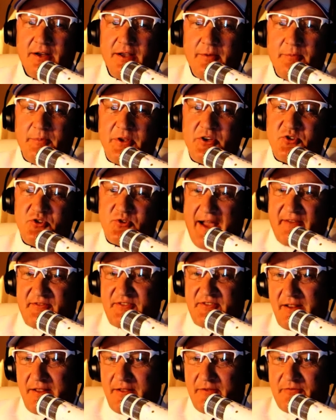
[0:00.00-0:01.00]
be
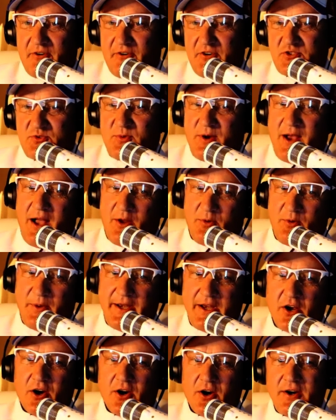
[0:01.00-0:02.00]
drafted in the first round when
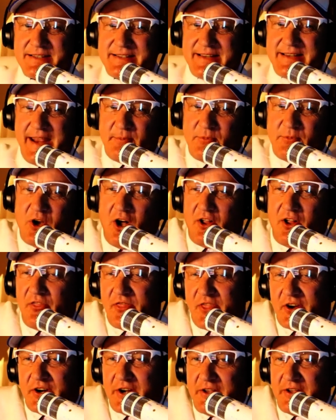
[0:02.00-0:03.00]
he heard his name called
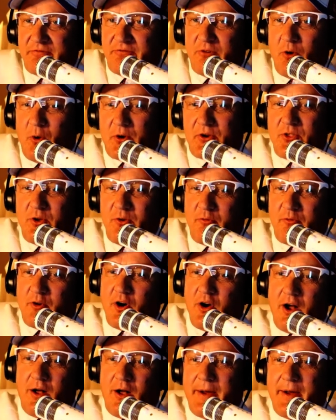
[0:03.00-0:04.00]
34th
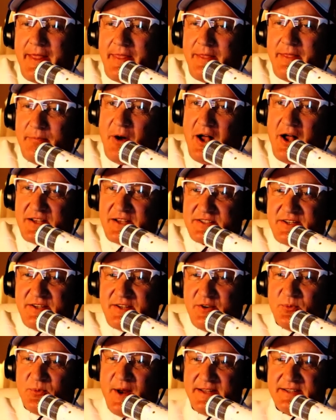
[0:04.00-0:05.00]
overall by the
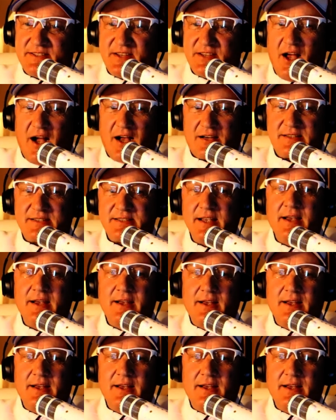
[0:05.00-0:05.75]
Boston Red Sox.